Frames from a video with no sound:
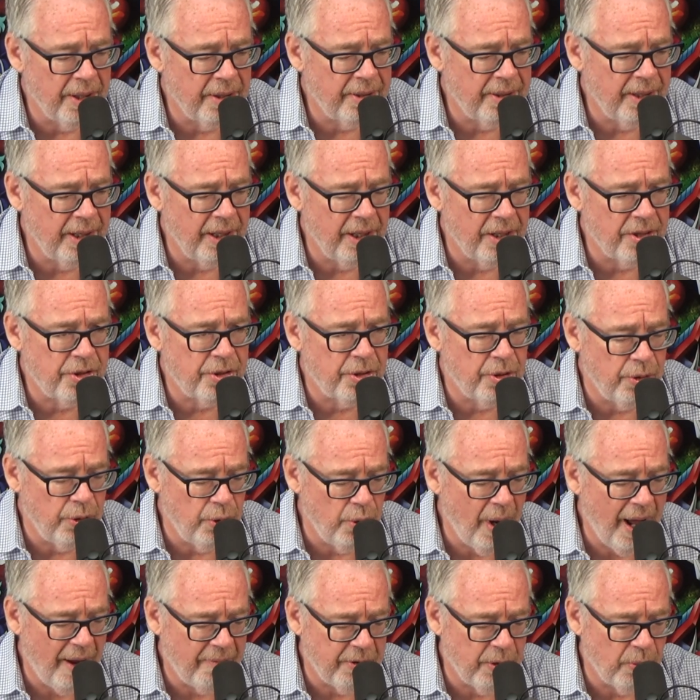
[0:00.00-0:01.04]
we don't think about it.
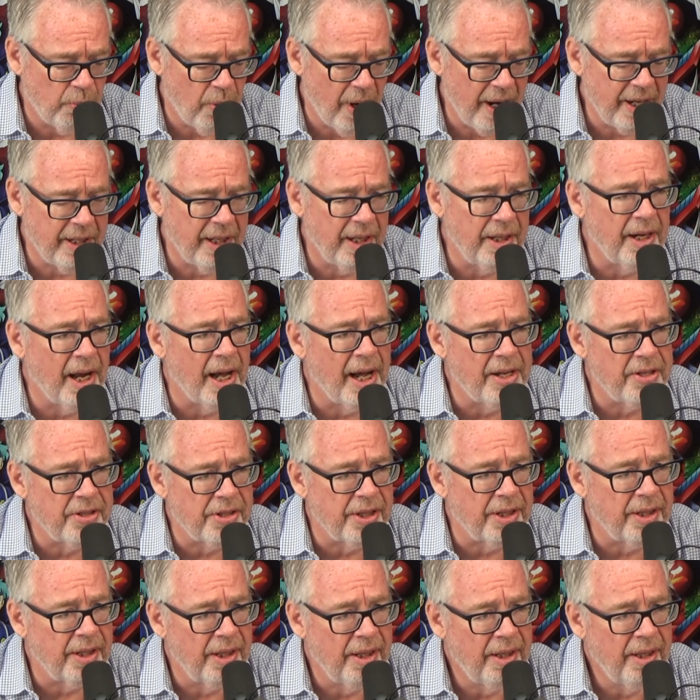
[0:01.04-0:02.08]
You have to recognize
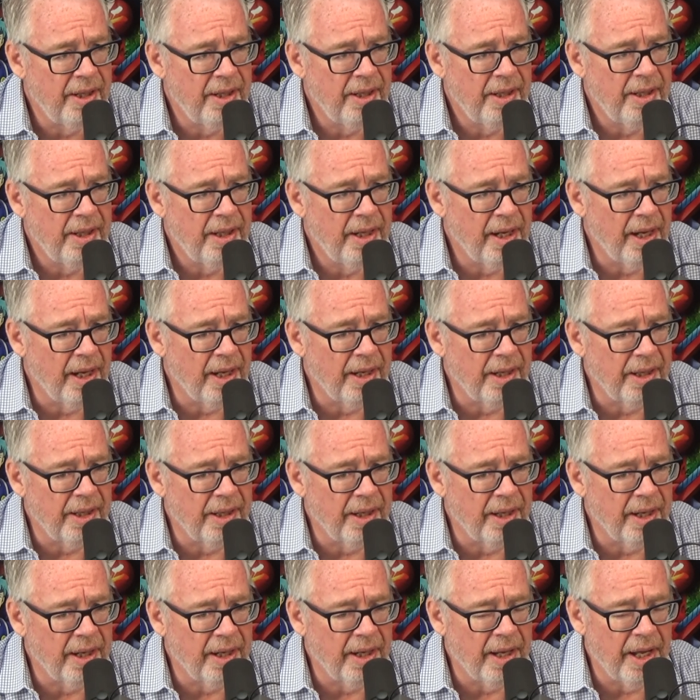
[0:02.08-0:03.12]
it
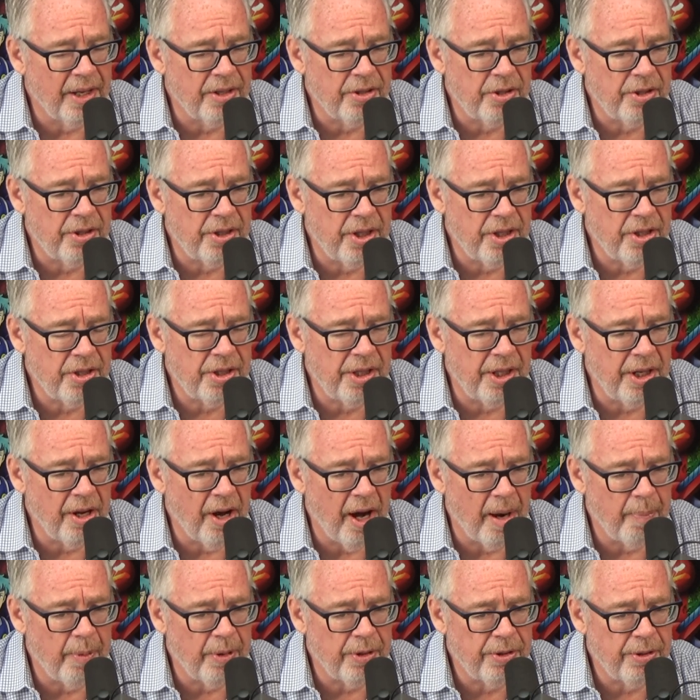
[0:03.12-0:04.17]
and seize the
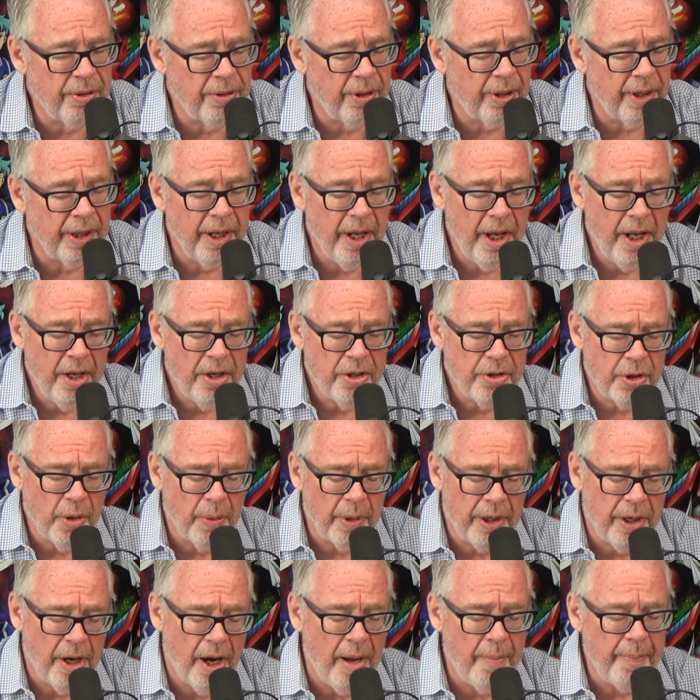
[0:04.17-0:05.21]
opportunity. So
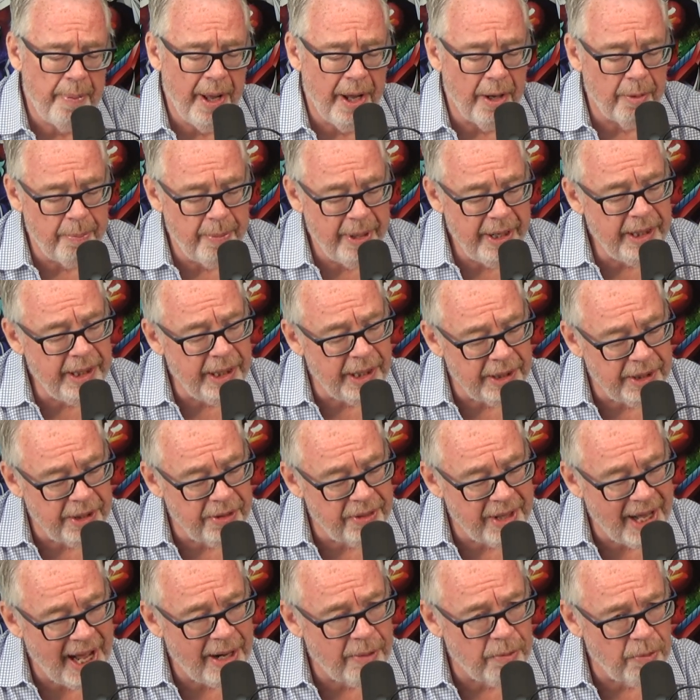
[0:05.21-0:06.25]
at Compound Media,
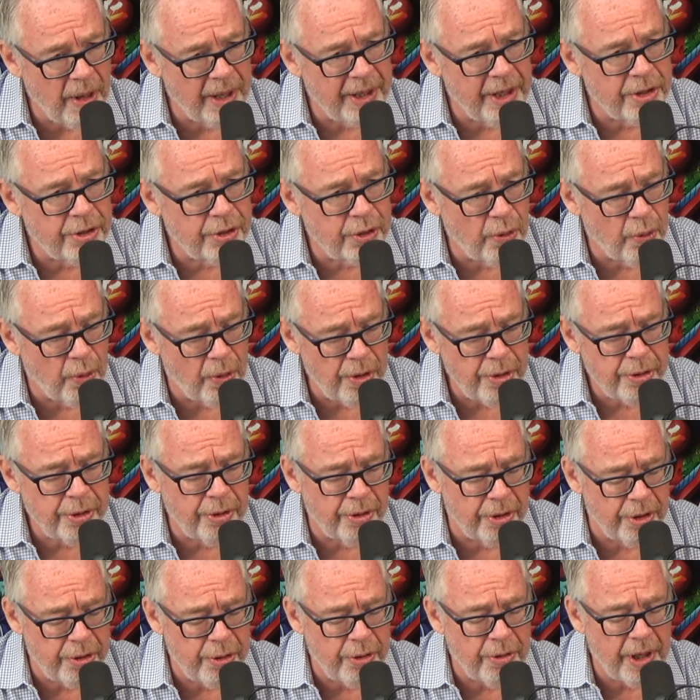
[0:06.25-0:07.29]
did that run its course,
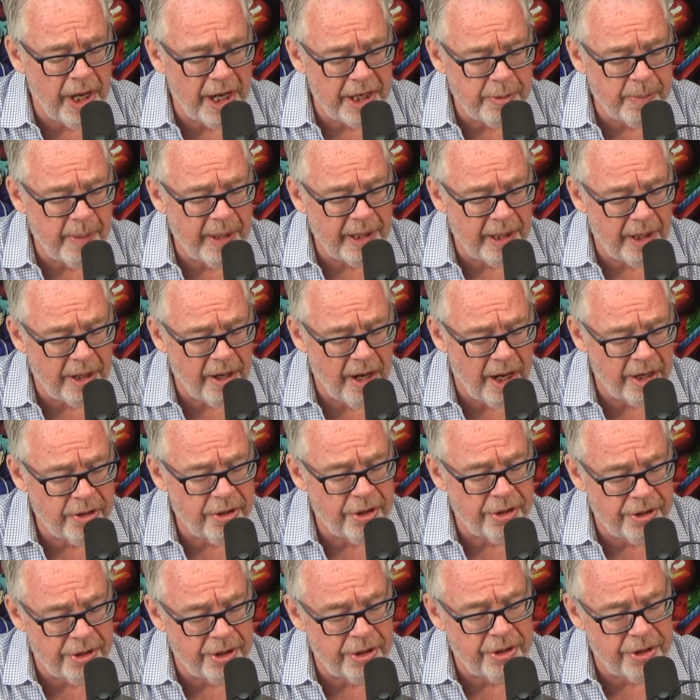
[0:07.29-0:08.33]
or did you guys make a
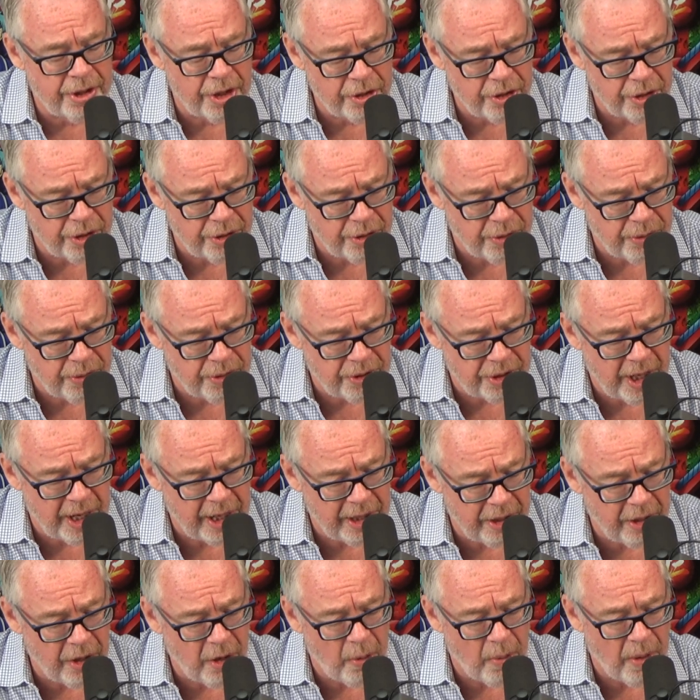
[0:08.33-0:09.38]
conscious decision to say,
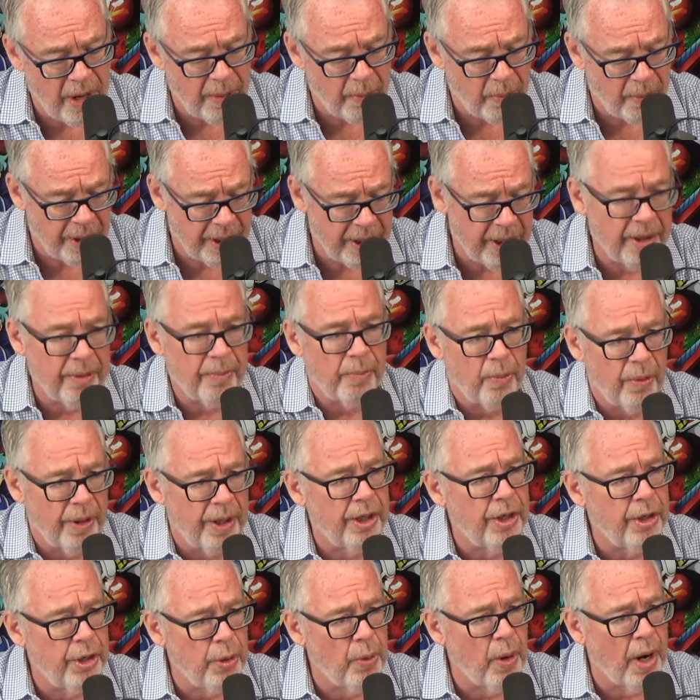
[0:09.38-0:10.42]
you know what, we're
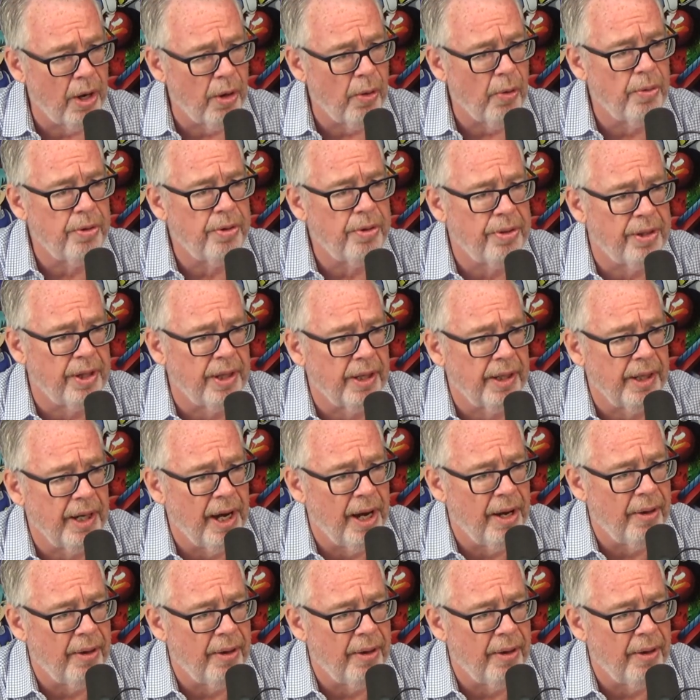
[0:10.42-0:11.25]
gonna do our own thing? Oh,